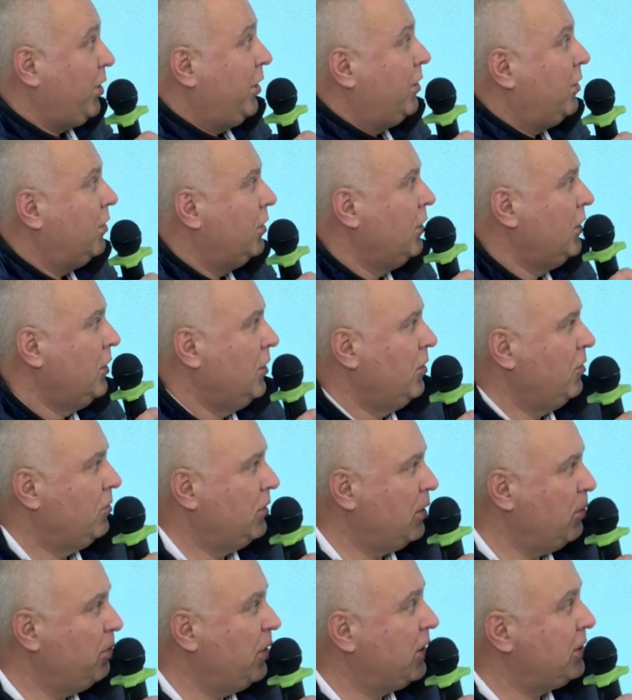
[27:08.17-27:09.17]
we had the
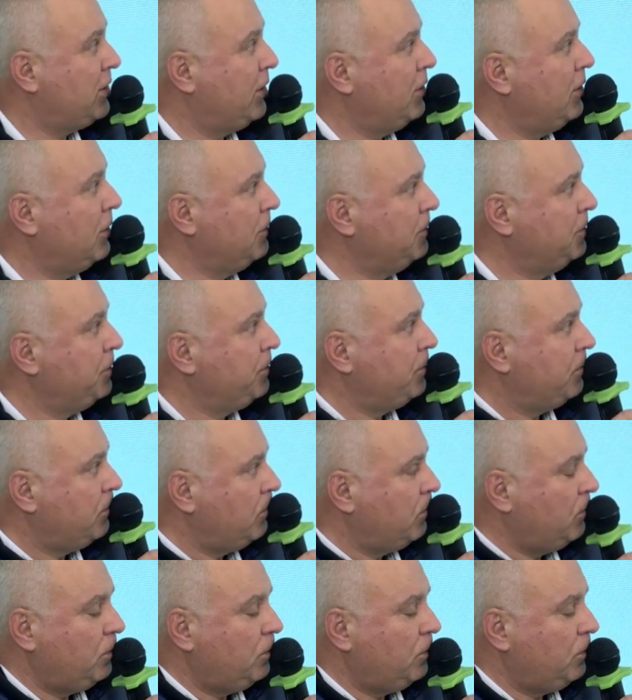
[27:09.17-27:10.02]
lab. We have the